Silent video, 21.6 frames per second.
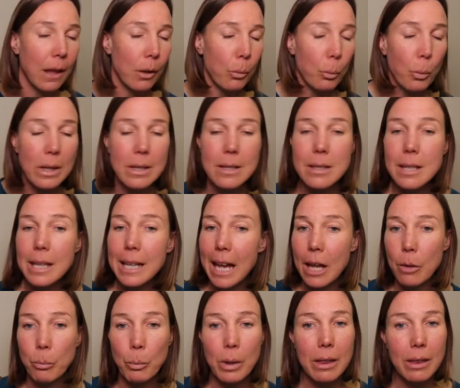Once
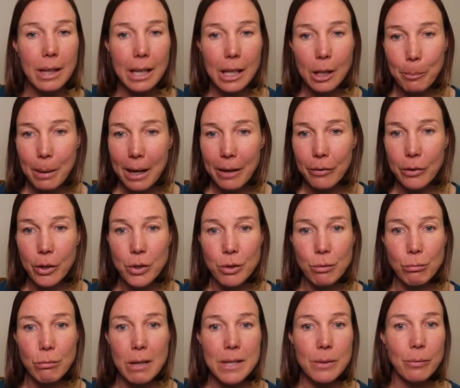again, we think about
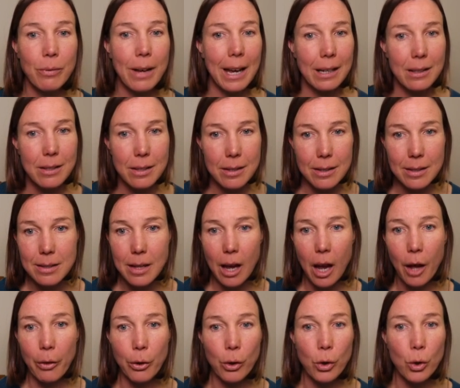those risk factors,
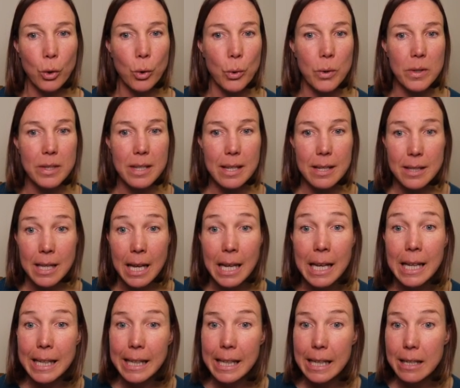other causes,
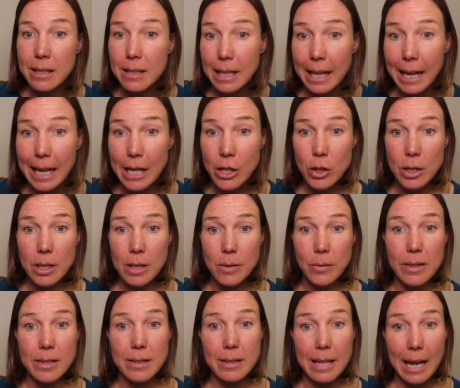indications
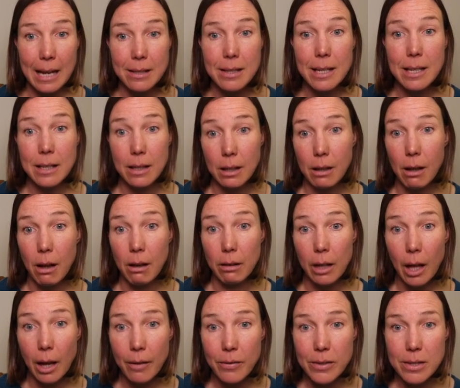for statin, and our
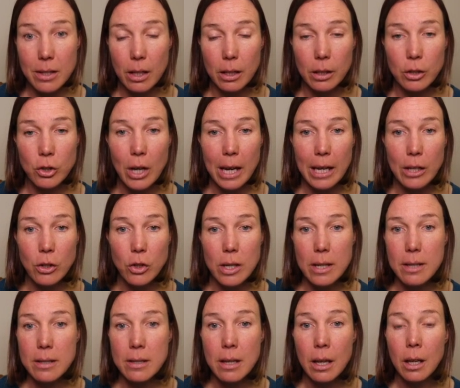lifestyle
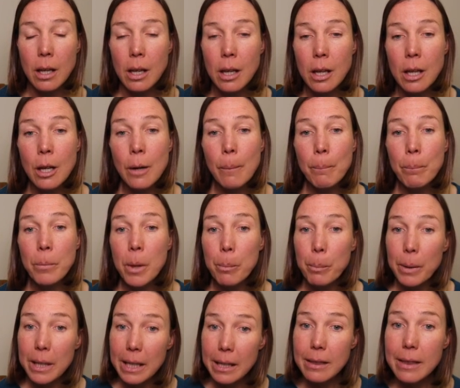changes.
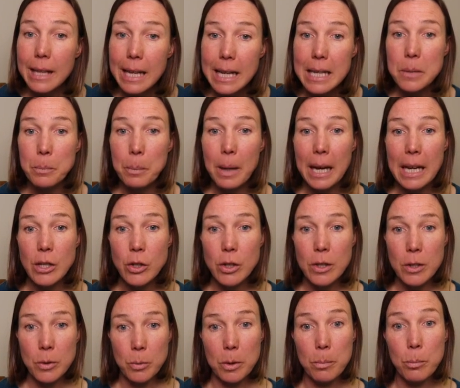But in these
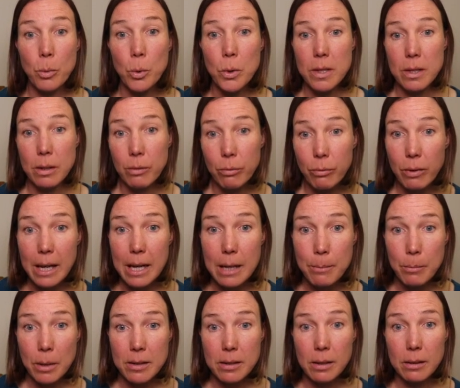patients with more severe
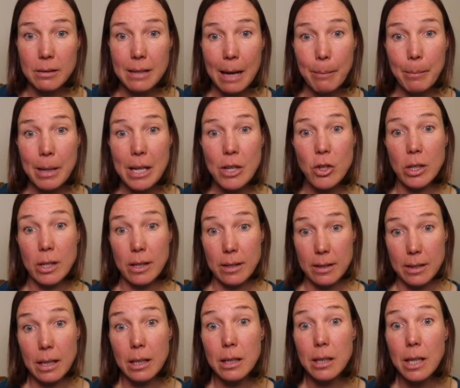muscle damage and a
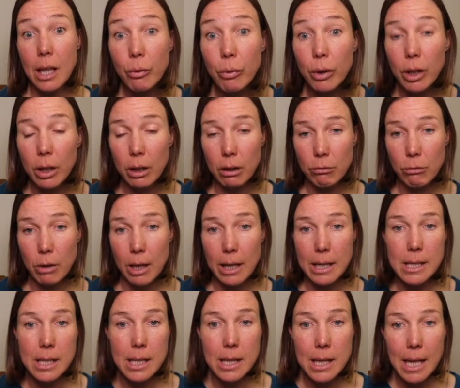significant
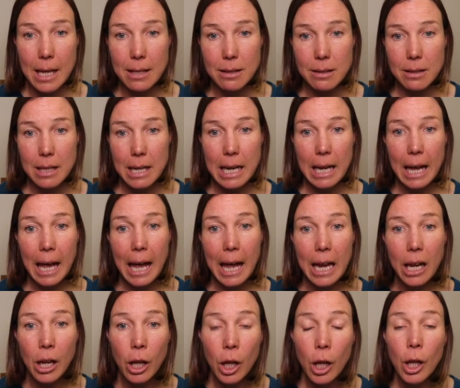rise in their
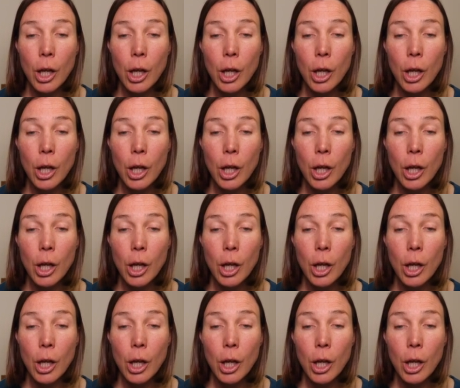CK,